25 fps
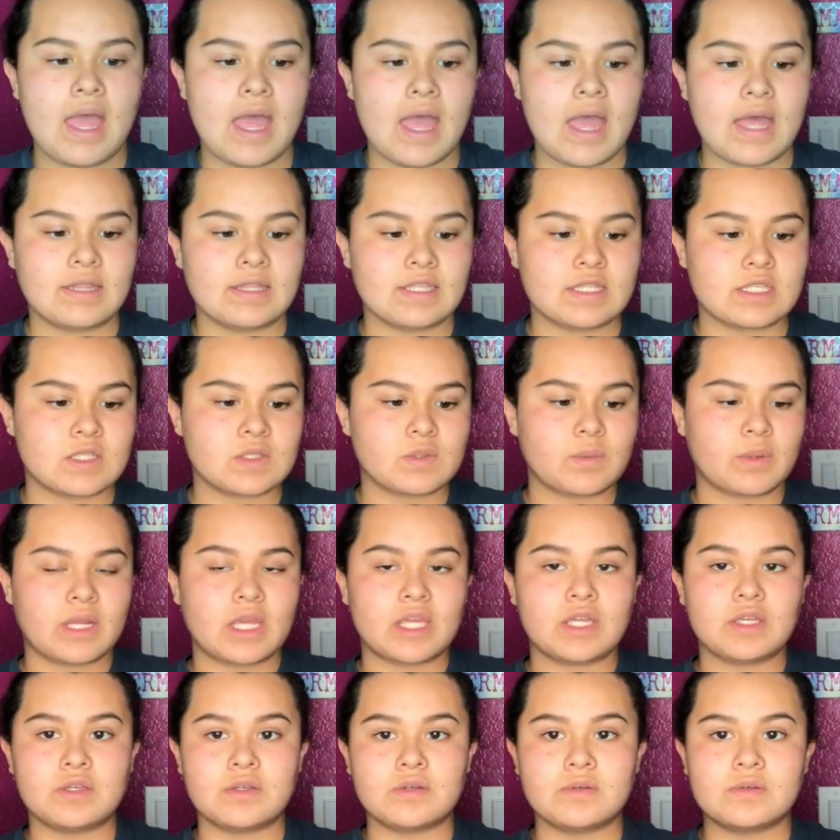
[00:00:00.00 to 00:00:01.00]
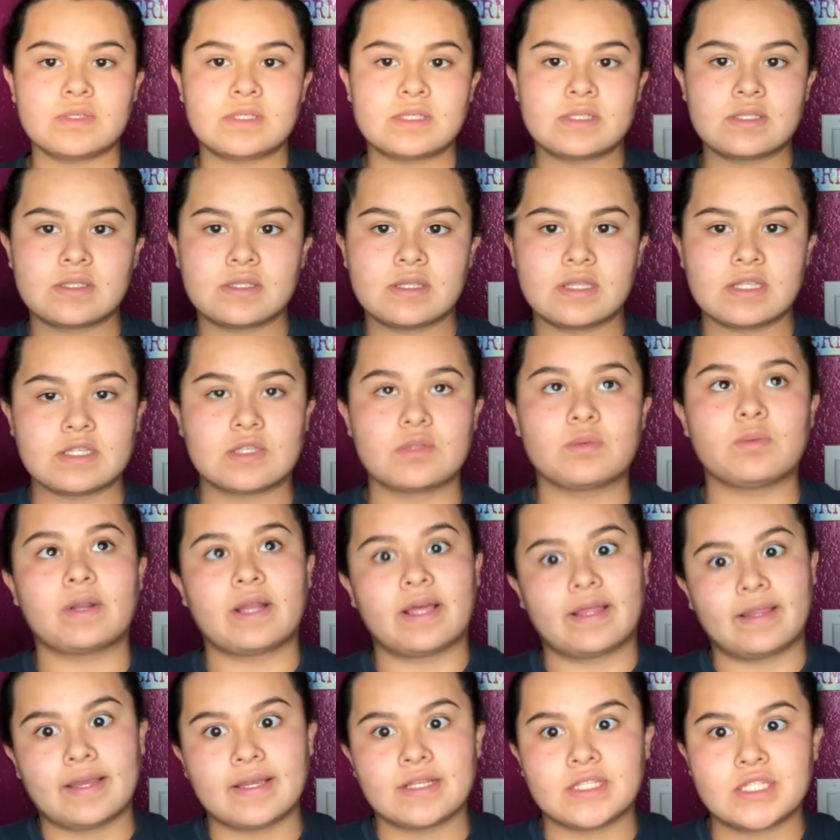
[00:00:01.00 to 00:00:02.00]
And this is what I use, this is what
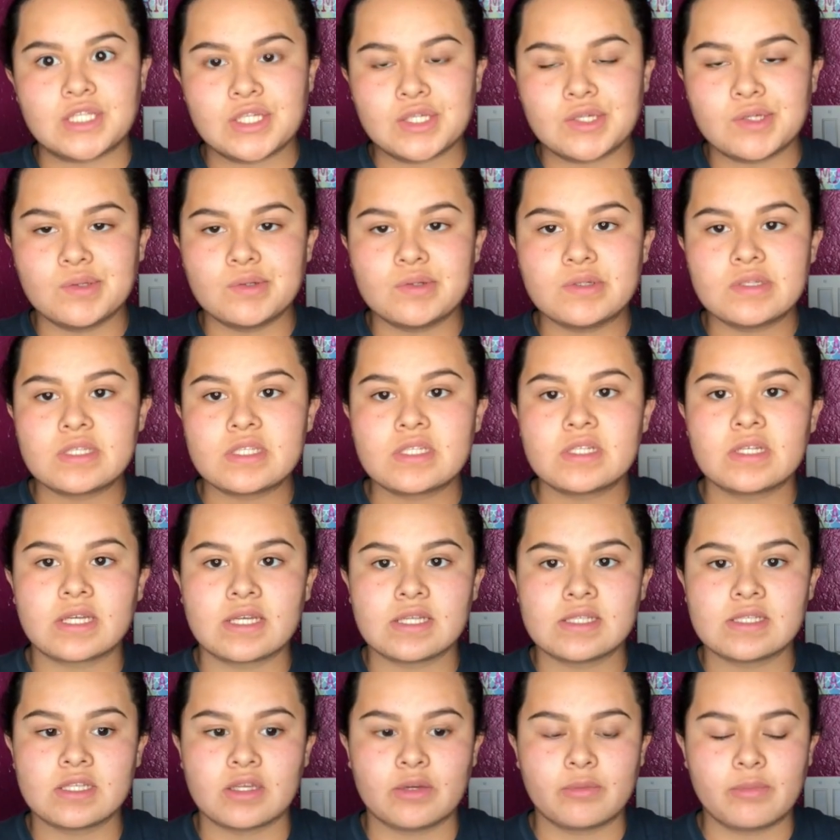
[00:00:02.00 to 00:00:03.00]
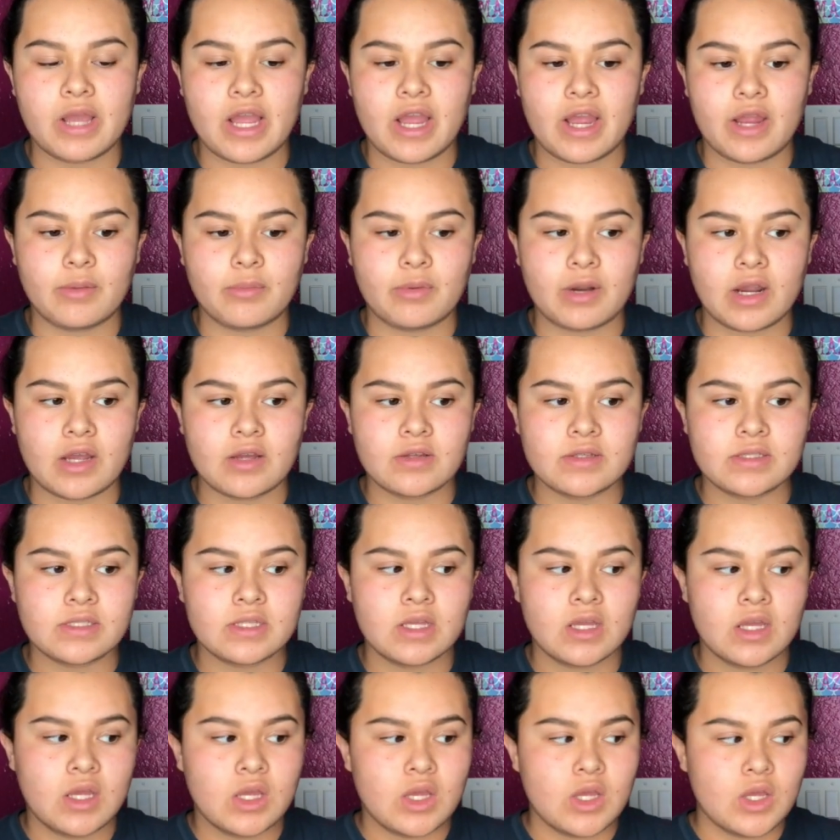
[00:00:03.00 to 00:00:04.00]
I like to use to conceal my
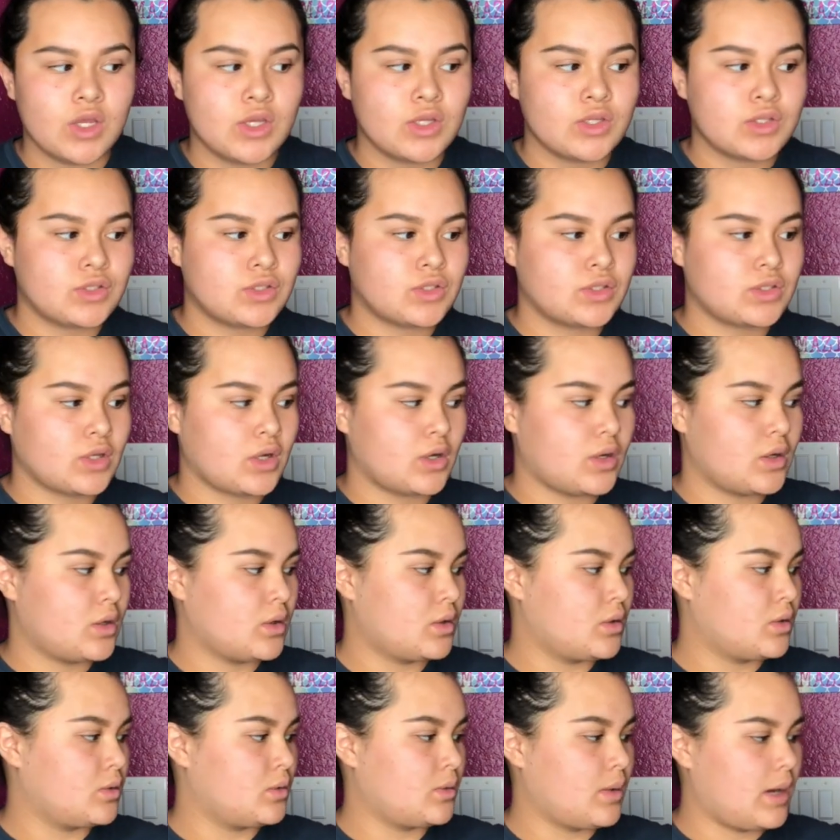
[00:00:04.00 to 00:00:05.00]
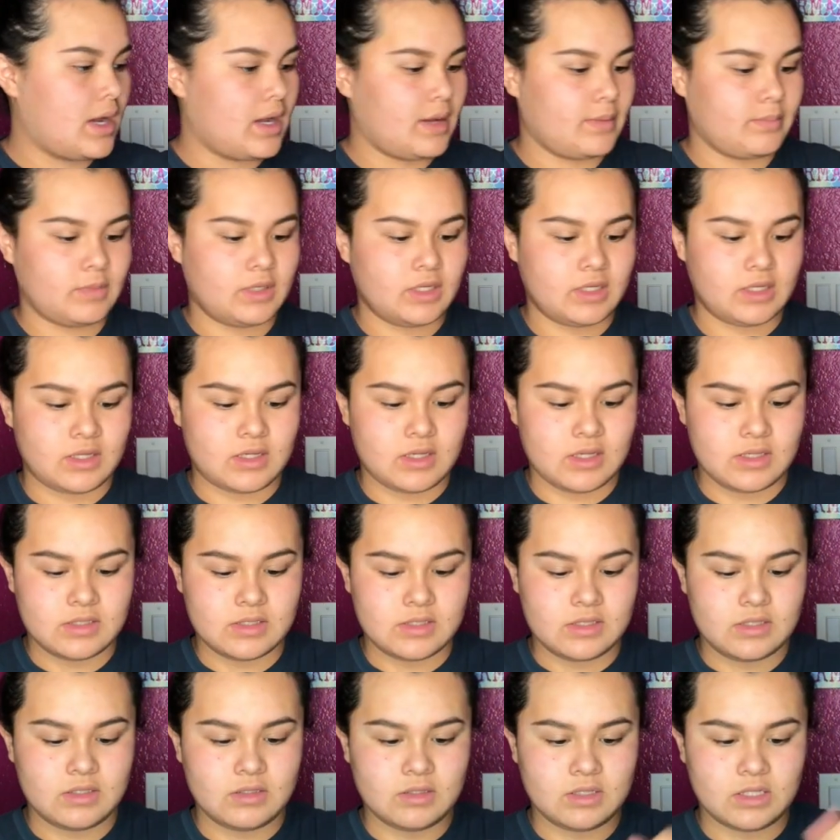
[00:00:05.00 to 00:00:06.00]
eyebrows. So I'm gonna
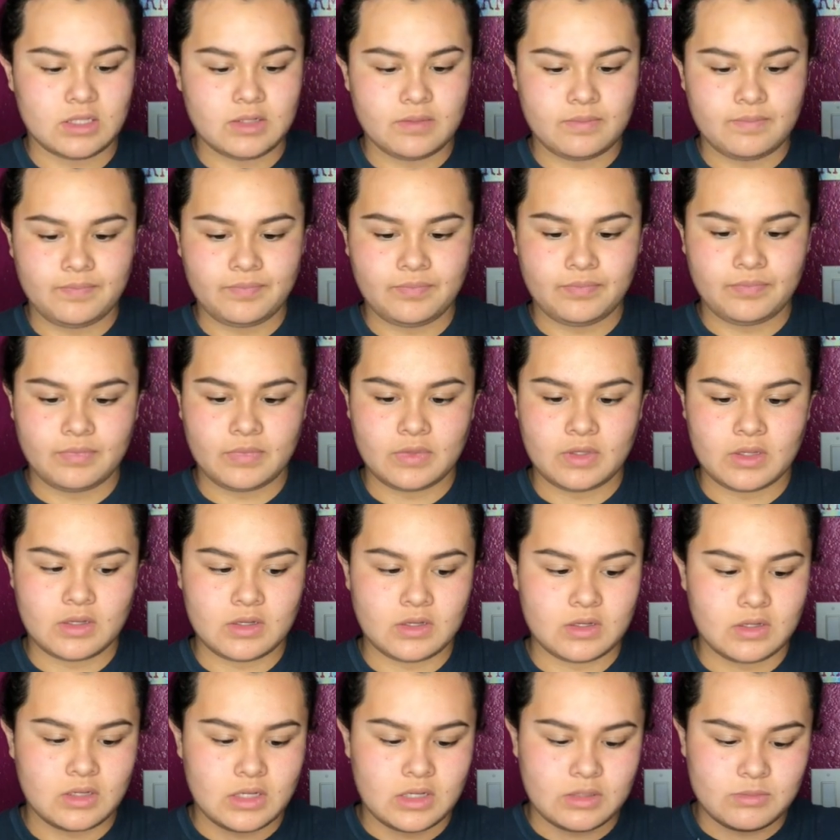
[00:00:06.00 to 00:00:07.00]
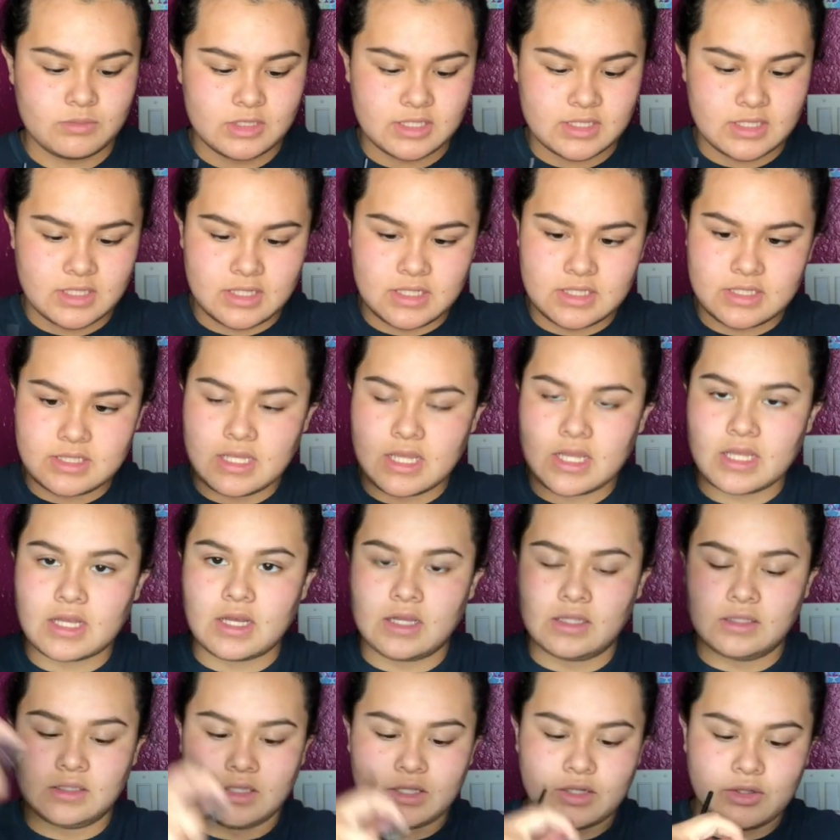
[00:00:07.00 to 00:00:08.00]
conceal them. I'm just gonna take
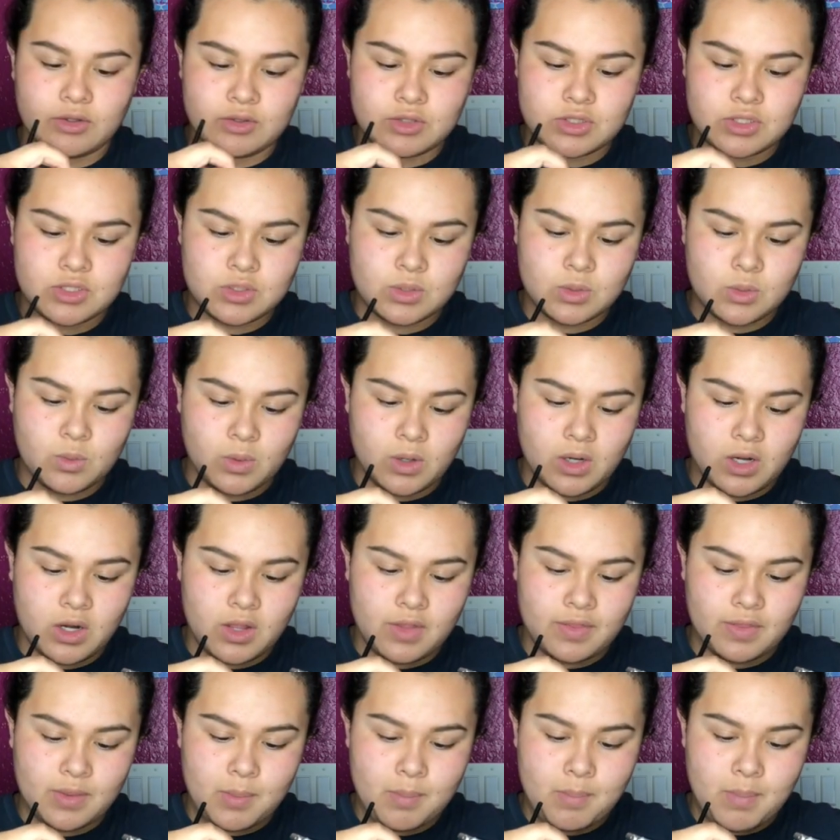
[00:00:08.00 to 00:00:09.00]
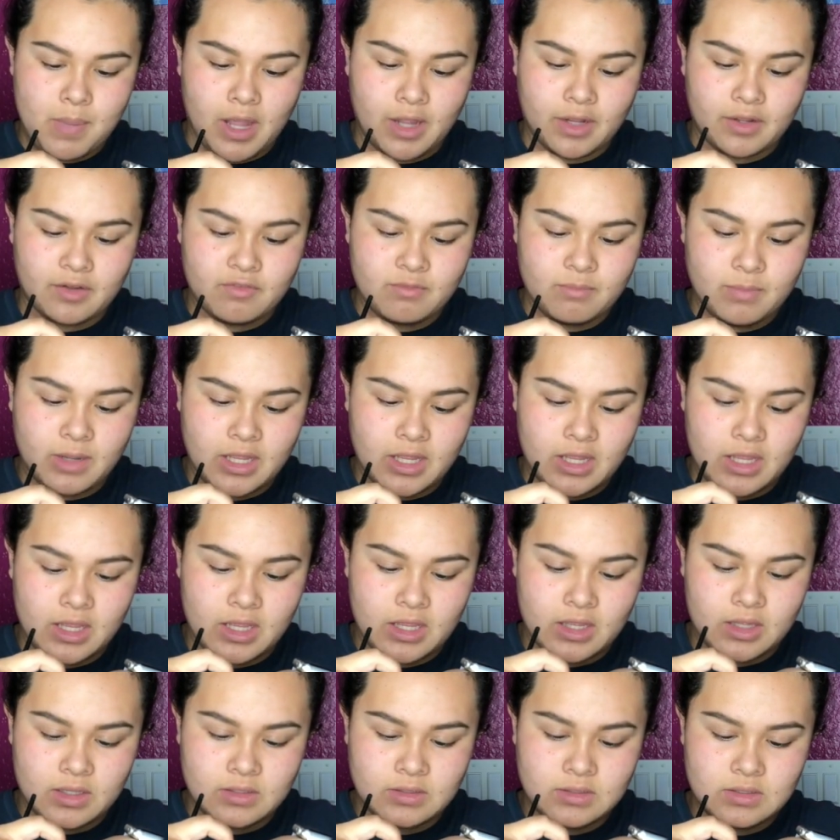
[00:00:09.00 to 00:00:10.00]
a little squirt on the back of my
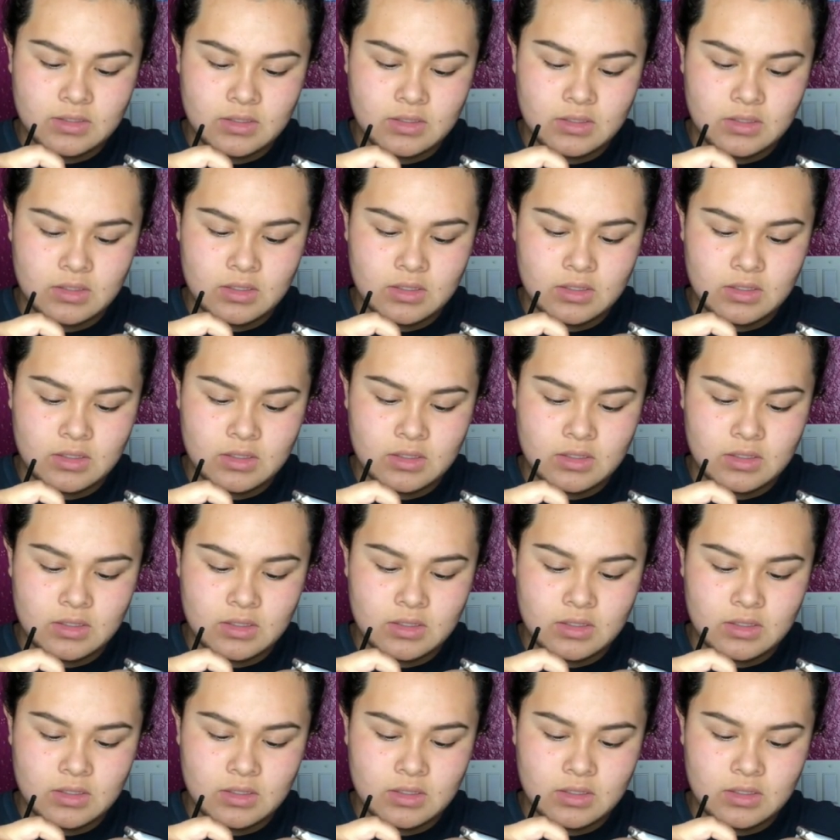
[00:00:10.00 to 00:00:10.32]
hand.